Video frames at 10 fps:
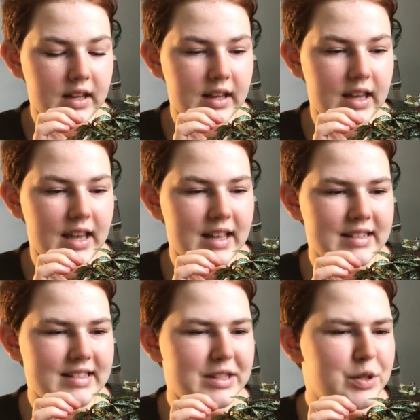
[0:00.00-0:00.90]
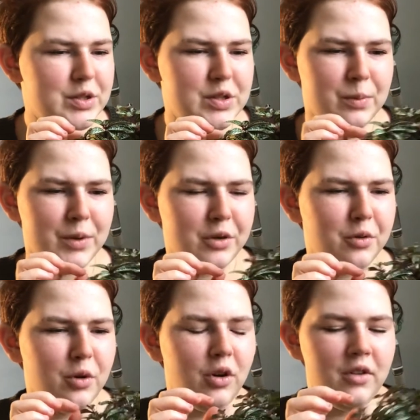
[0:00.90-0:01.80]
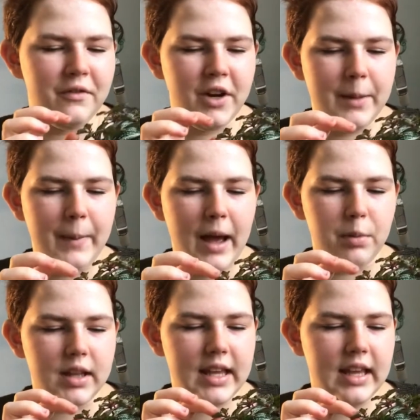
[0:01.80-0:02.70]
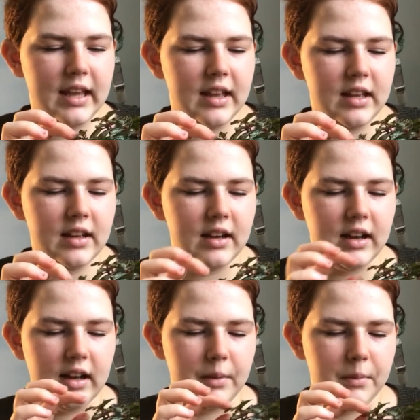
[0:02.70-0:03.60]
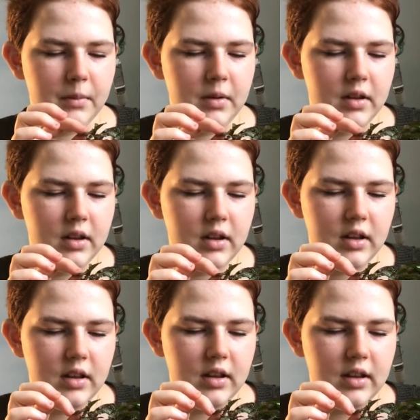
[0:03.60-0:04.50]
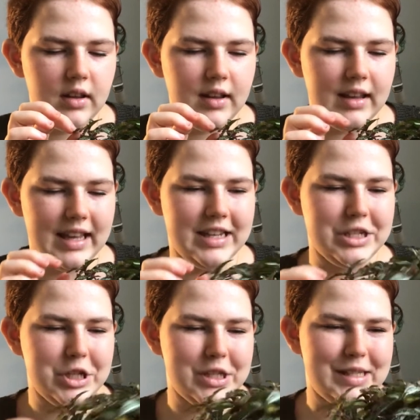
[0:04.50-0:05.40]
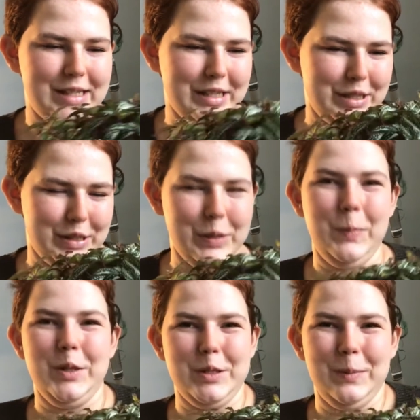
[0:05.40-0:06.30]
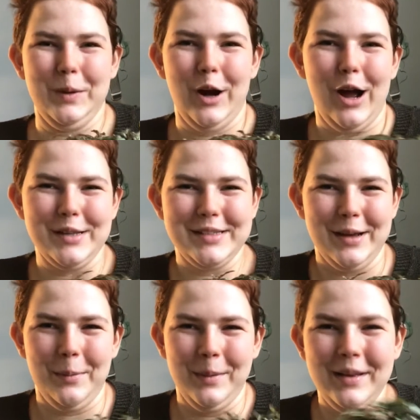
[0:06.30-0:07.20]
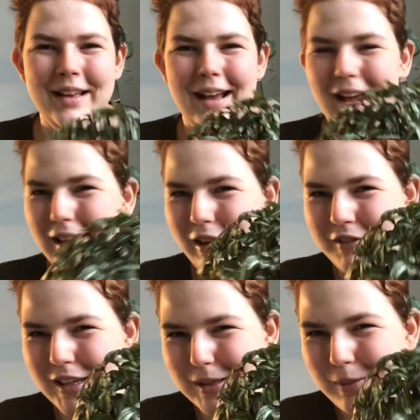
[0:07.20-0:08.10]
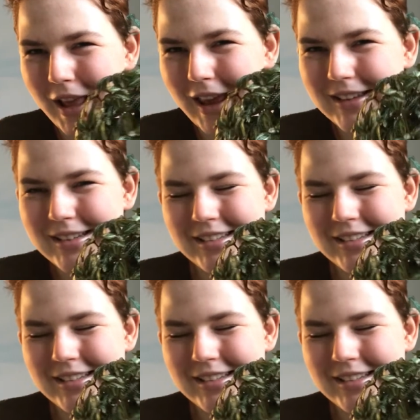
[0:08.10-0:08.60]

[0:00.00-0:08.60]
And it's super cool. Very pebbly. And just super duper awesome. I love this plant.